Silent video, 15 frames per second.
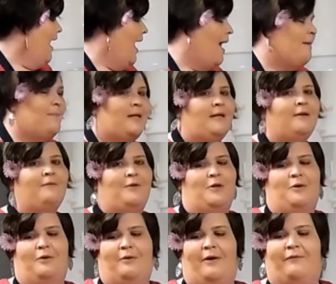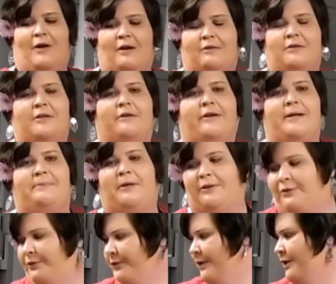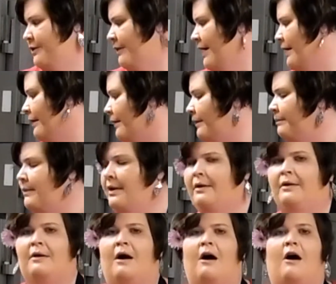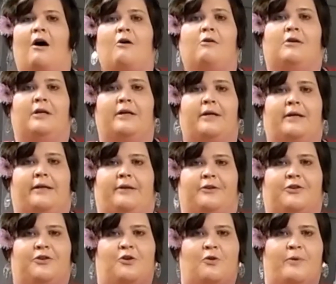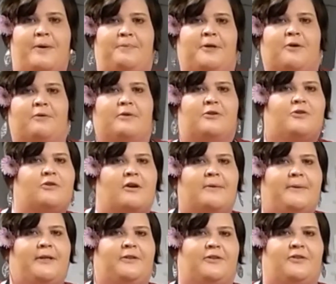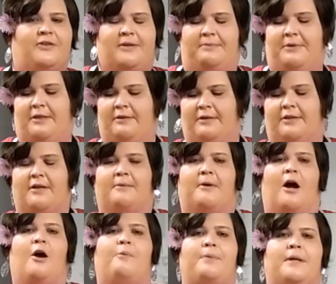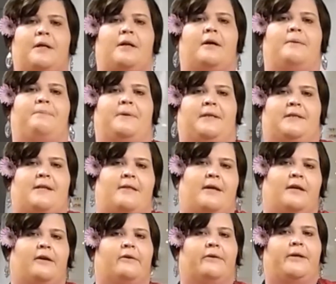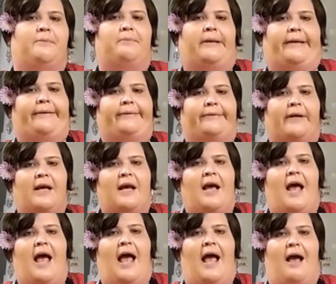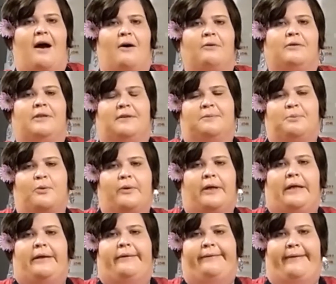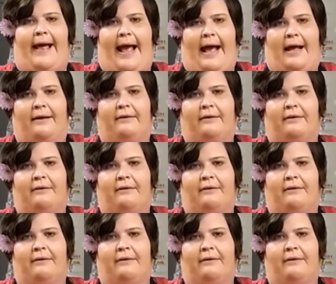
How many of you have gone to your grandma's refrigerator? Oh, good, there's Cool Whip going with strawberries or something during the summer. Open it up and it's a thing of green beans. How disappointing is that?